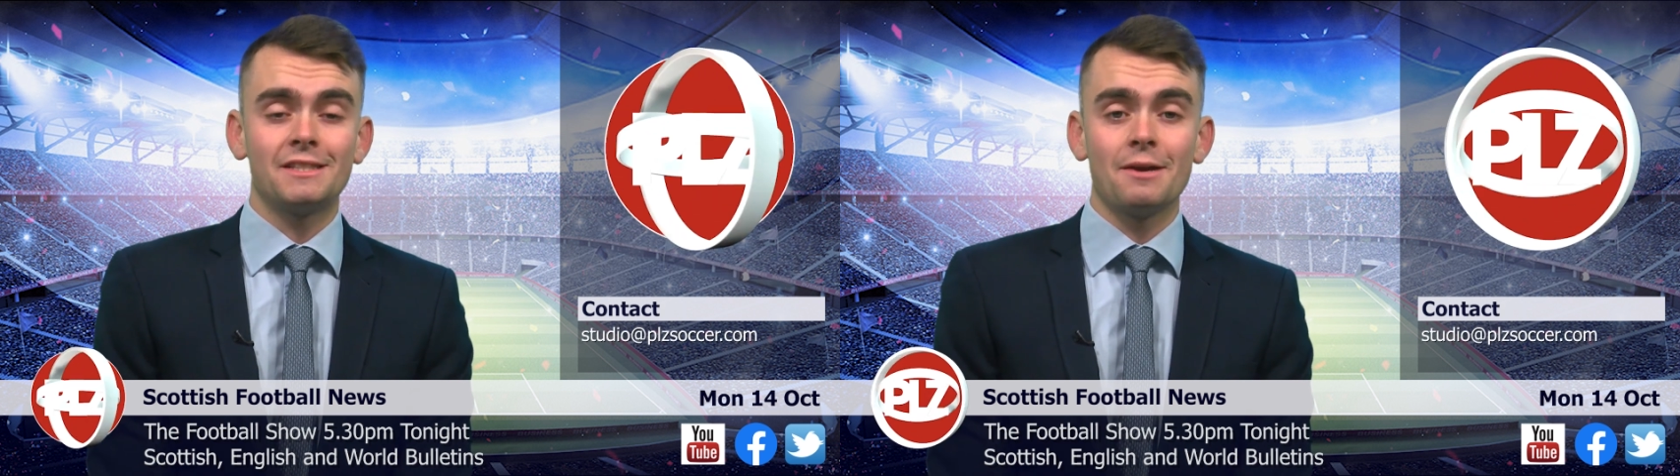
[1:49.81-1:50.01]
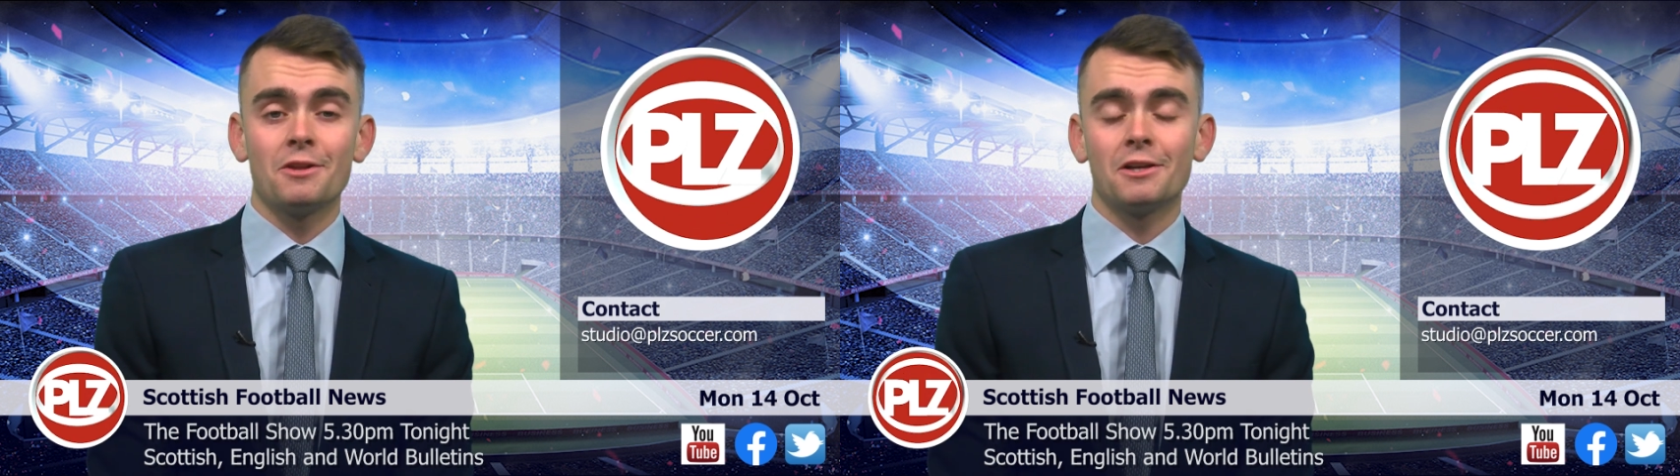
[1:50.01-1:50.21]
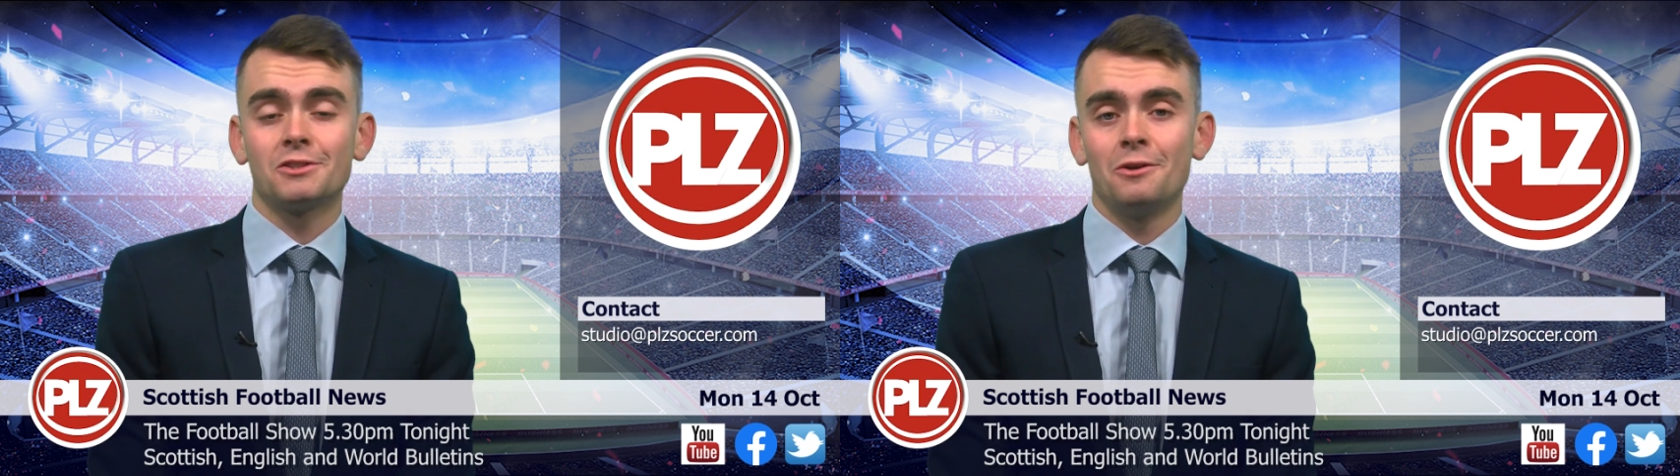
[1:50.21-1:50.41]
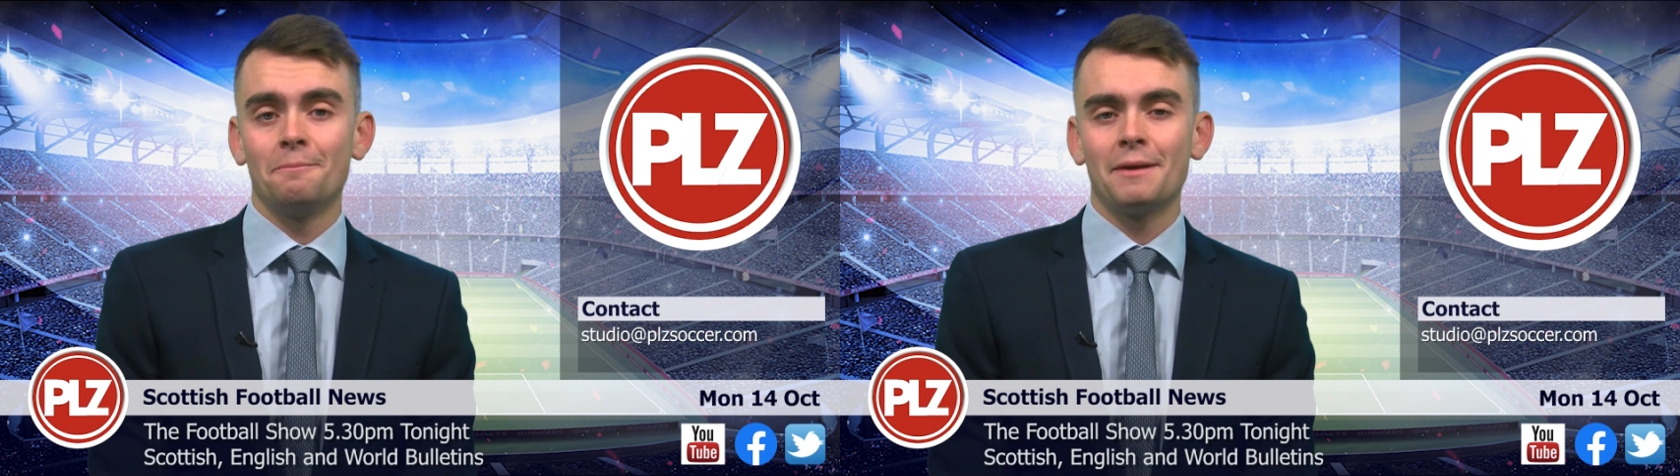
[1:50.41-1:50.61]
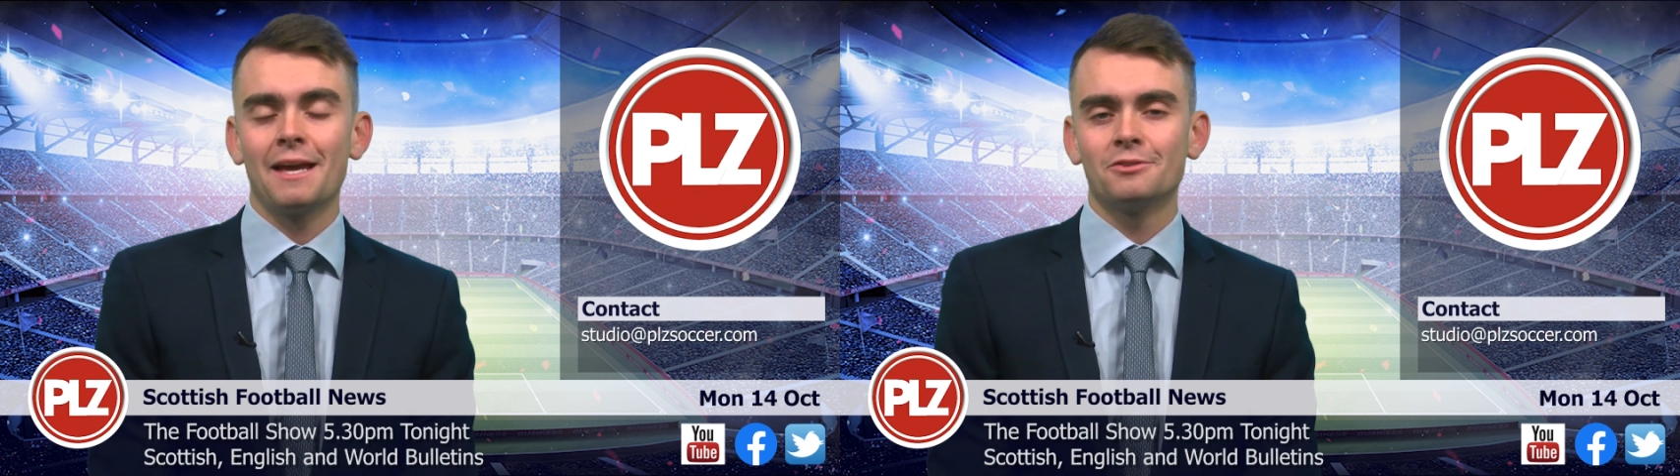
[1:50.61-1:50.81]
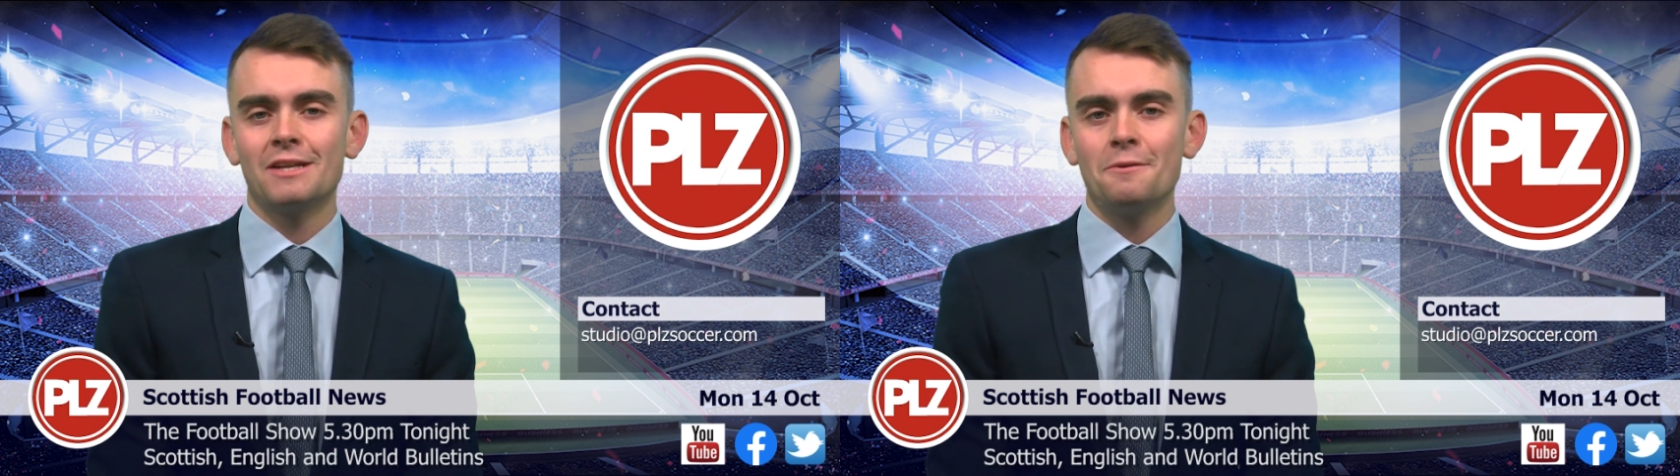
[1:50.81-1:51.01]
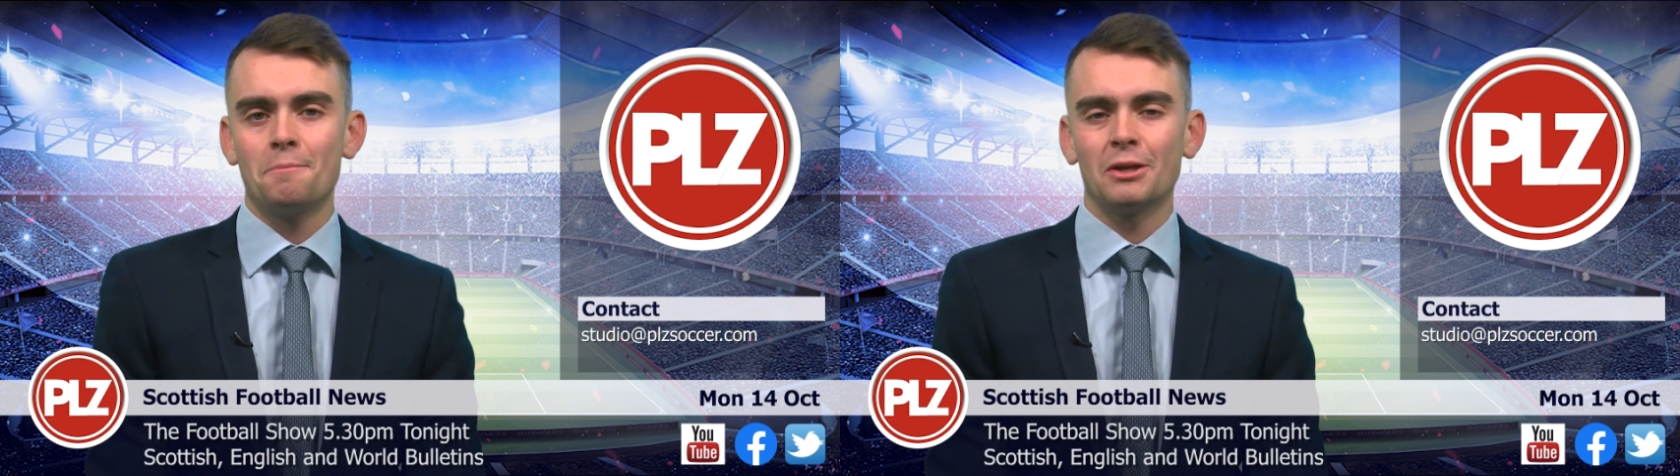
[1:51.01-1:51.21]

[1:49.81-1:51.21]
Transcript: stay with us on PLZ,